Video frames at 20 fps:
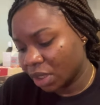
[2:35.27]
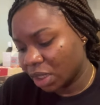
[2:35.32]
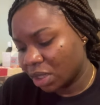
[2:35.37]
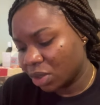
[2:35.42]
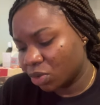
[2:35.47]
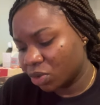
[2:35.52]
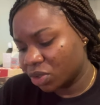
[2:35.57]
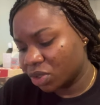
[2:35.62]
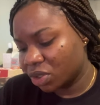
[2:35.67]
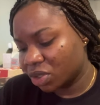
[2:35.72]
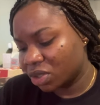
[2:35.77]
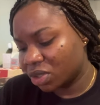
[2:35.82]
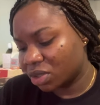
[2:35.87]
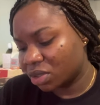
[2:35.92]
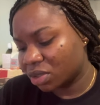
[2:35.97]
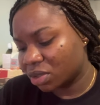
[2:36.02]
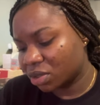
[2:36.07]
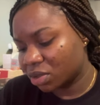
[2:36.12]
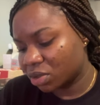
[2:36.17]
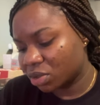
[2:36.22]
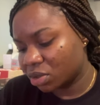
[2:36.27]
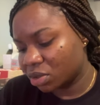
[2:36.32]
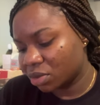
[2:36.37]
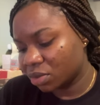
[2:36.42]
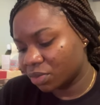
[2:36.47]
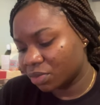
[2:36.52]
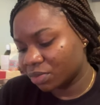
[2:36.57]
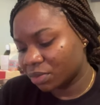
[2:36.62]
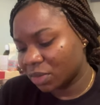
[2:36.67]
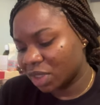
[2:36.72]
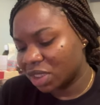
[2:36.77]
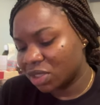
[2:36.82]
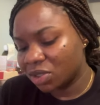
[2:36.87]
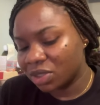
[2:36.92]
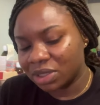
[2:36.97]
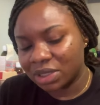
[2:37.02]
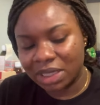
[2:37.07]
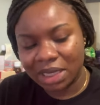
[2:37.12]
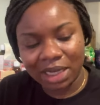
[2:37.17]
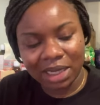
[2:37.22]
It was just, it's just
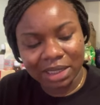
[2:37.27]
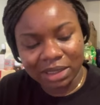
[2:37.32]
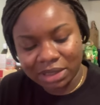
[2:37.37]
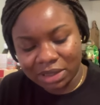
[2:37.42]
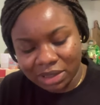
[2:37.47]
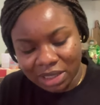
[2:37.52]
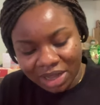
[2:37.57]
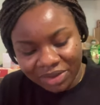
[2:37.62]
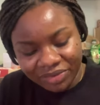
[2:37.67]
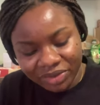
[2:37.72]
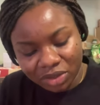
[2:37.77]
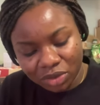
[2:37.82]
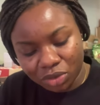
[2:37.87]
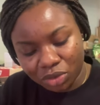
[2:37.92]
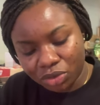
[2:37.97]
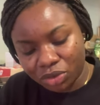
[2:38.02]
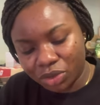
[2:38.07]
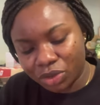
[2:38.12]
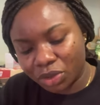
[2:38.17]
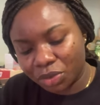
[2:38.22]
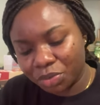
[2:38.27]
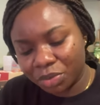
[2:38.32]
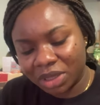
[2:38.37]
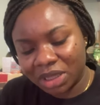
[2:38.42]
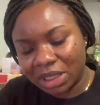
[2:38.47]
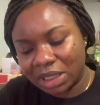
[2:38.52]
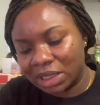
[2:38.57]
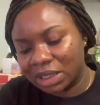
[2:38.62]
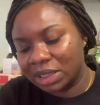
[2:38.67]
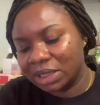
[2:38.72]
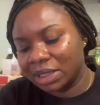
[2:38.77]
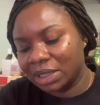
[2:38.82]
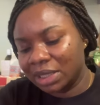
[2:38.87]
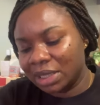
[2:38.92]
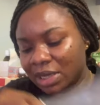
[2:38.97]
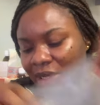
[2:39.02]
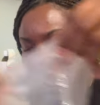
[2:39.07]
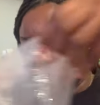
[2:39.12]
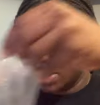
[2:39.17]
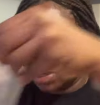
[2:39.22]
nice having to do something
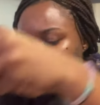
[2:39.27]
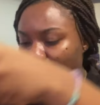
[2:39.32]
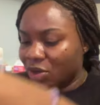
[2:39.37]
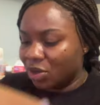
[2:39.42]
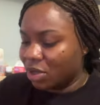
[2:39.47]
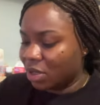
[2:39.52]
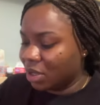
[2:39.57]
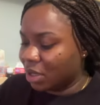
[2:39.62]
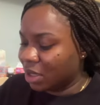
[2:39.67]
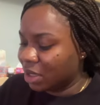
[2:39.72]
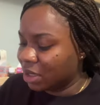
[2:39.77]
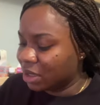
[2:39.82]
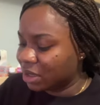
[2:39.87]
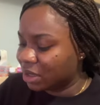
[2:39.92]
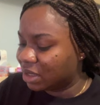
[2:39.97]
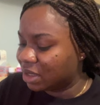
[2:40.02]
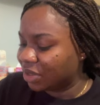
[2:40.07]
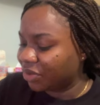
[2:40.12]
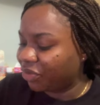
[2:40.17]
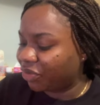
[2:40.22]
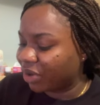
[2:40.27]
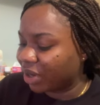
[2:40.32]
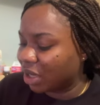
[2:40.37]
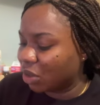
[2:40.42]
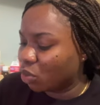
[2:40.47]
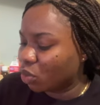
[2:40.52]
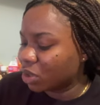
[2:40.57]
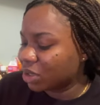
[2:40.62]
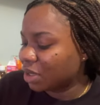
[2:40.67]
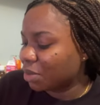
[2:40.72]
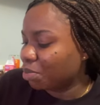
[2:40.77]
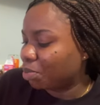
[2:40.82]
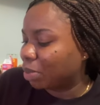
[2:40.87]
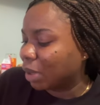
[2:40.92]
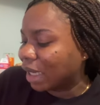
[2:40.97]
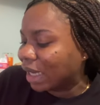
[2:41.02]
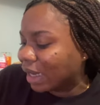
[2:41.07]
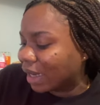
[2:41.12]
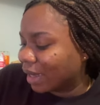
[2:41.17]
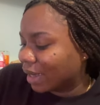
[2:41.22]
different. It wasn't
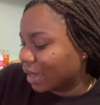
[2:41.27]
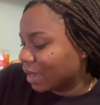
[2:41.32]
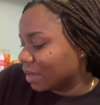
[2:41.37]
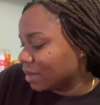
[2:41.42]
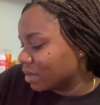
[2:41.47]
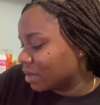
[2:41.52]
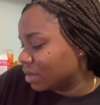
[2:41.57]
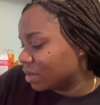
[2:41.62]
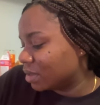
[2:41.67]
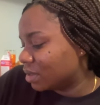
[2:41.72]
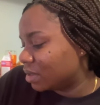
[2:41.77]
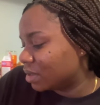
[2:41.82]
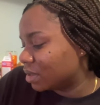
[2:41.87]
planned.